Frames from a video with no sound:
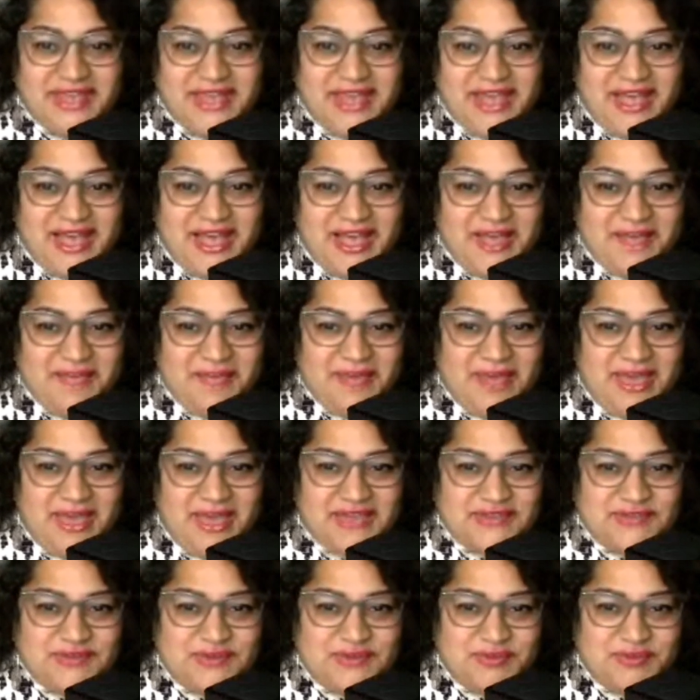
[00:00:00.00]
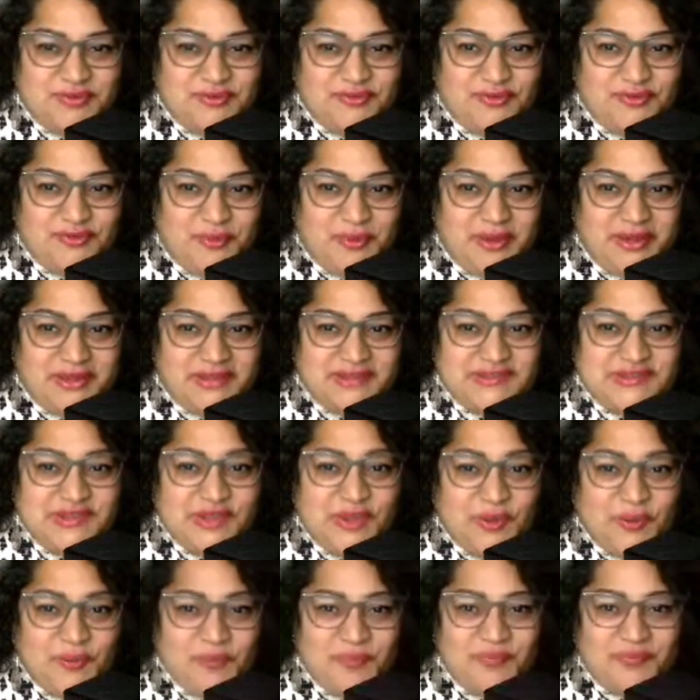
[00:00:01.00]
as we move forward.
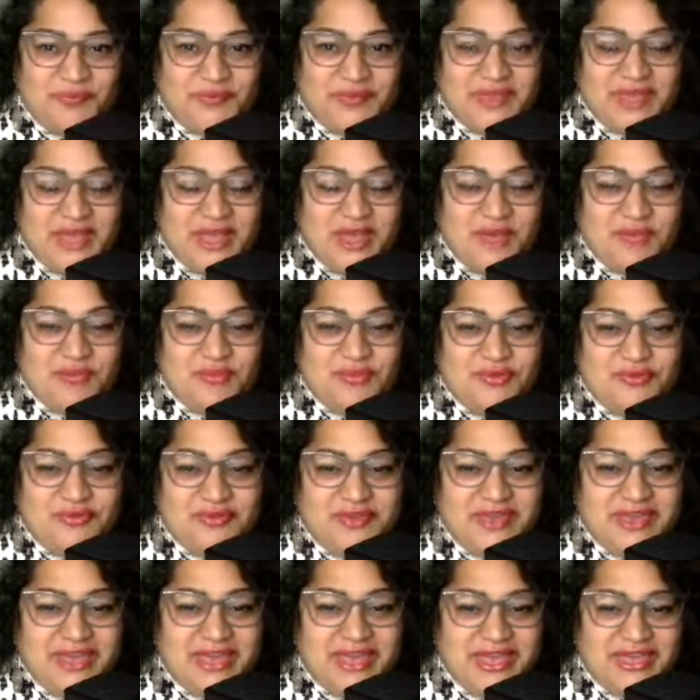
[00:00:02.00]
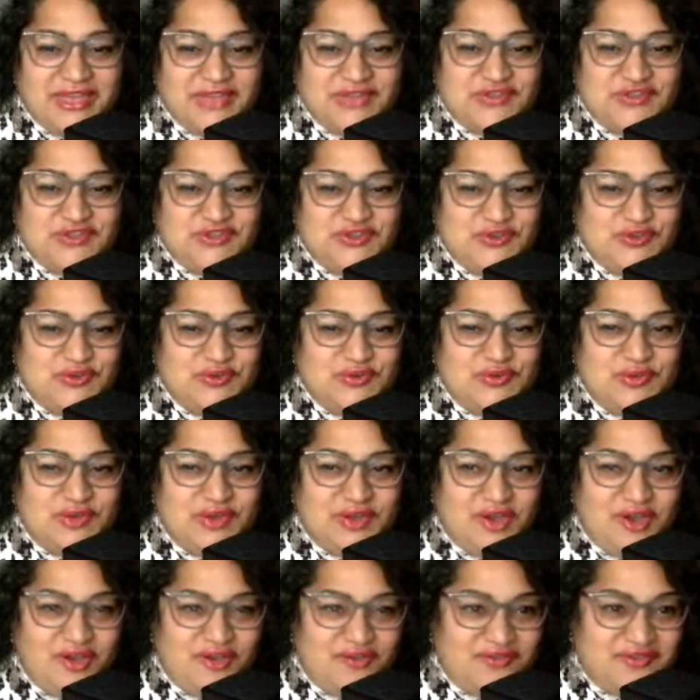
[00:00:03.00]
So moving into the
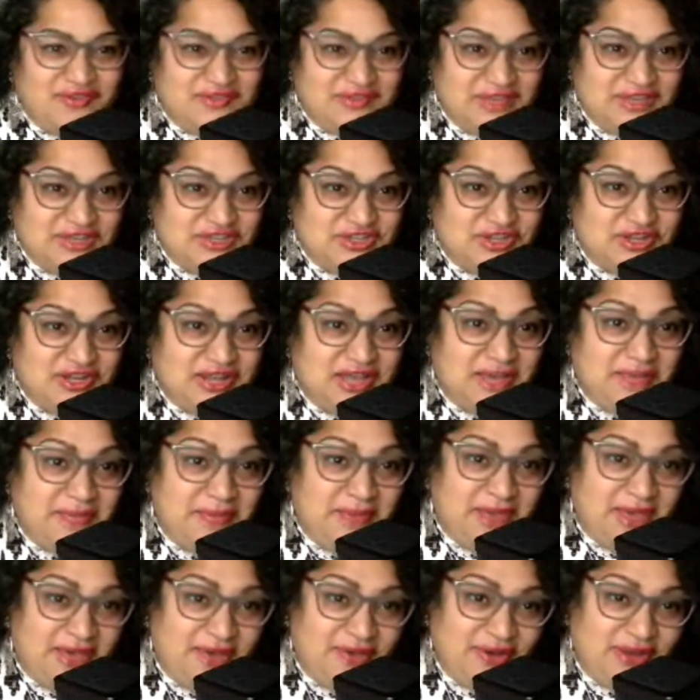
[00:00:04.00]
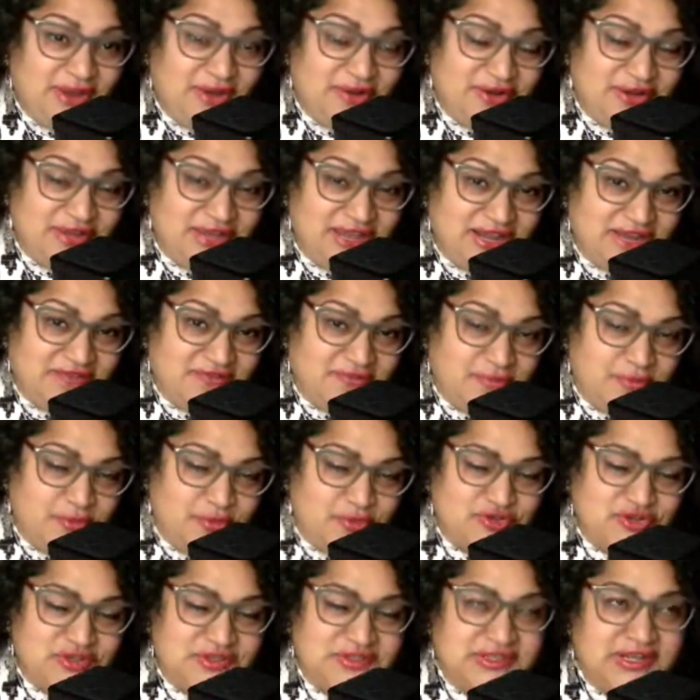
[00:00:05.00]
conversation about our negative
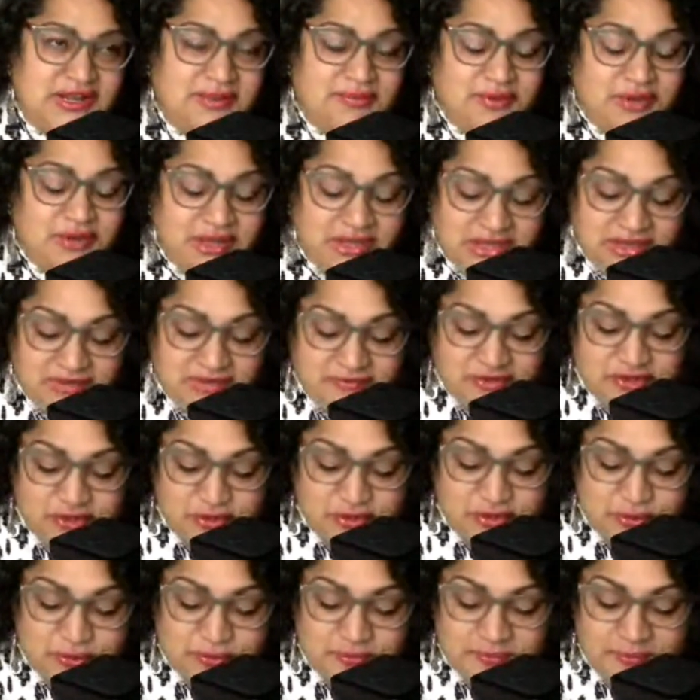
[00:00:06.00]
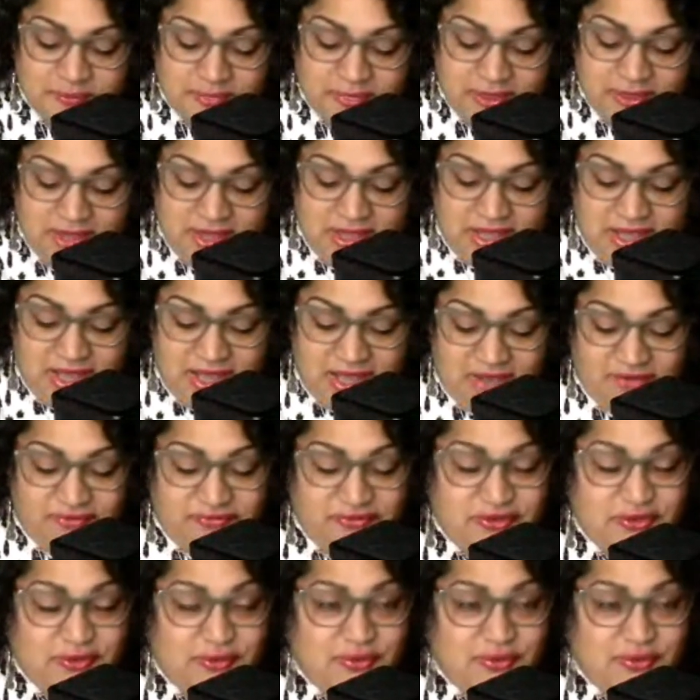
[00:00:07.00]
emotions, and I'm going to give you a few